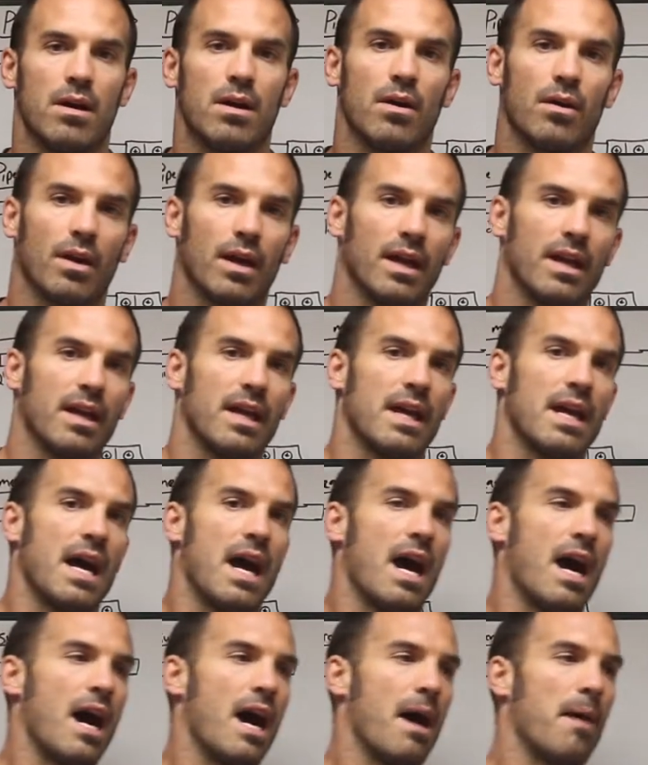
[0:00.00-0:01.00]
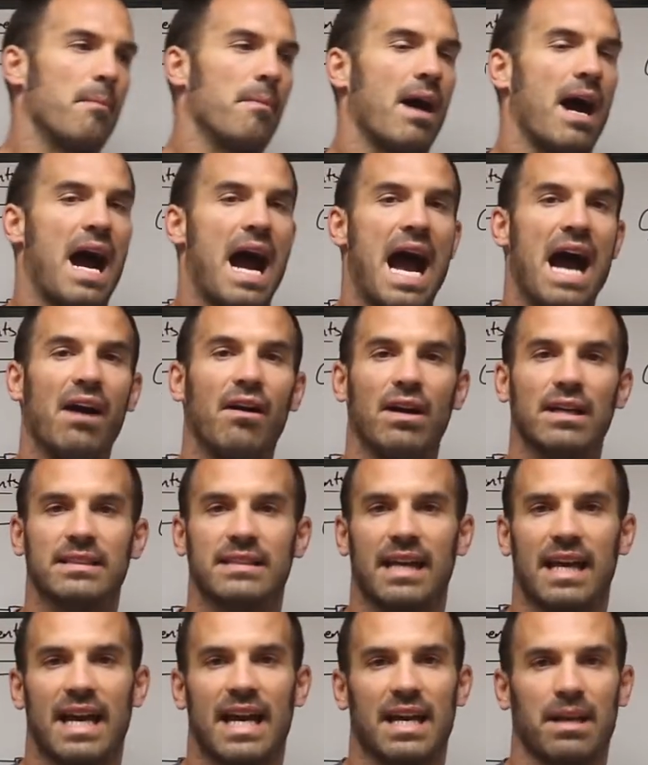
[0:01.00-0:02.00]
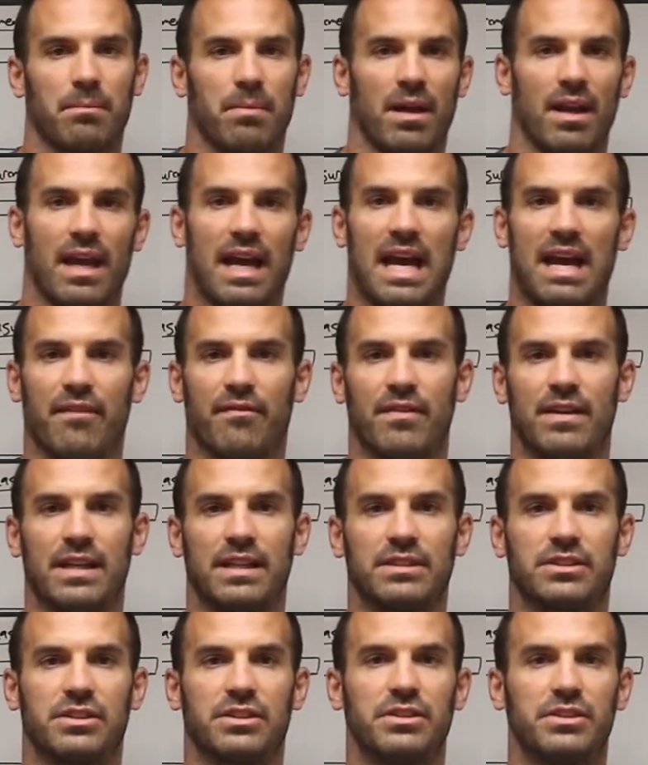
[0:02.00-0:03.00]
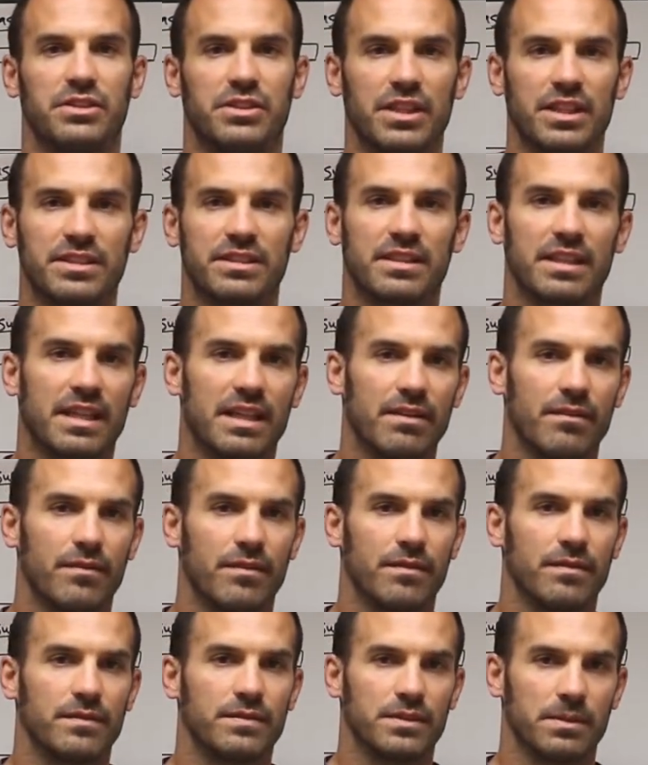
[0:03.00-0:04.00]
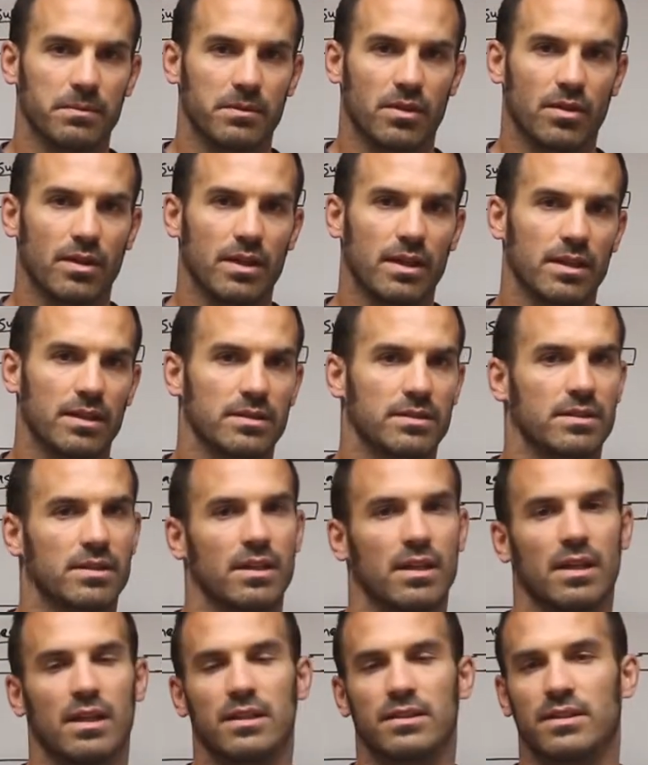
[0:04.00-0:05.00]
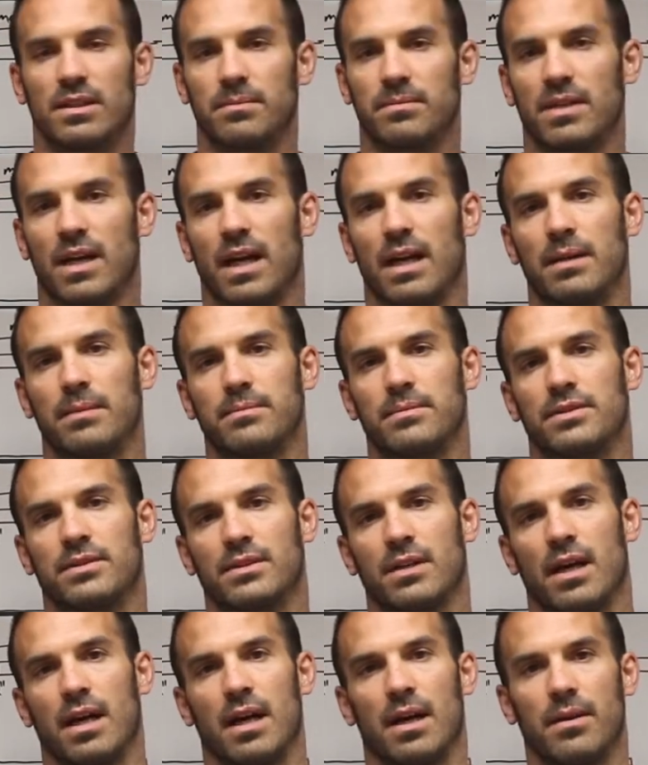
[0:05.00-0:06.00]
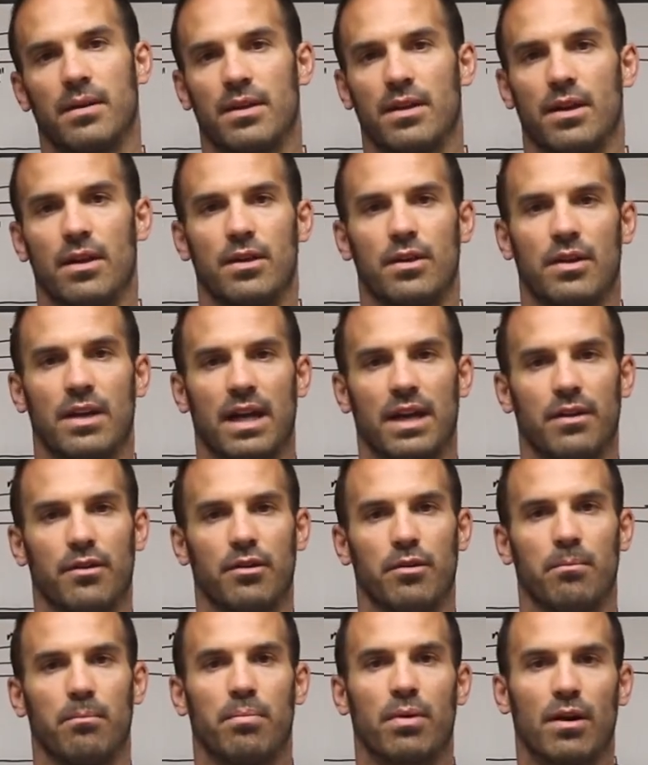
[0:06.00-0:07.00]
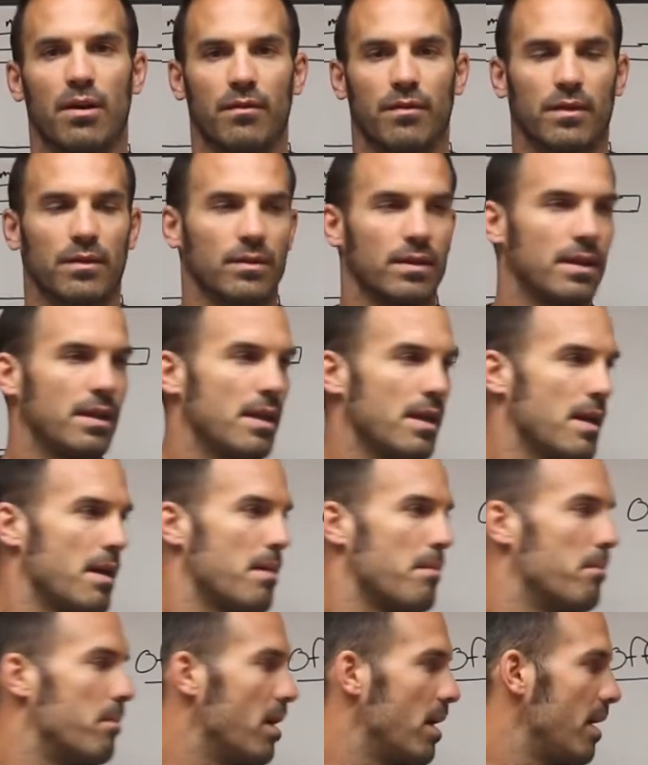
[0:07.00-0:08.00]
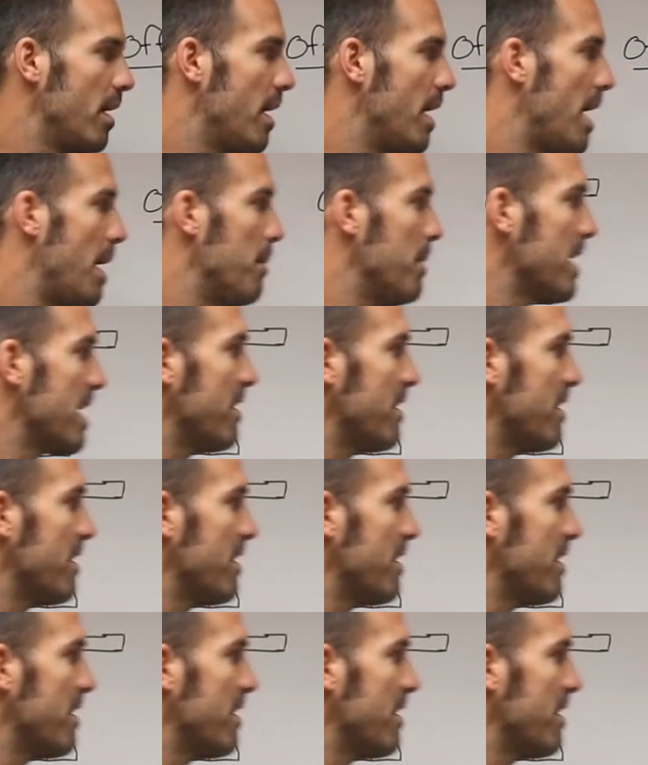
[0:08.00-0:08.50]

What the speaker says: Okay, I like to add about a ½ inch just to give some clearance. Sometimes you got to do them perfectly, but I'm gonna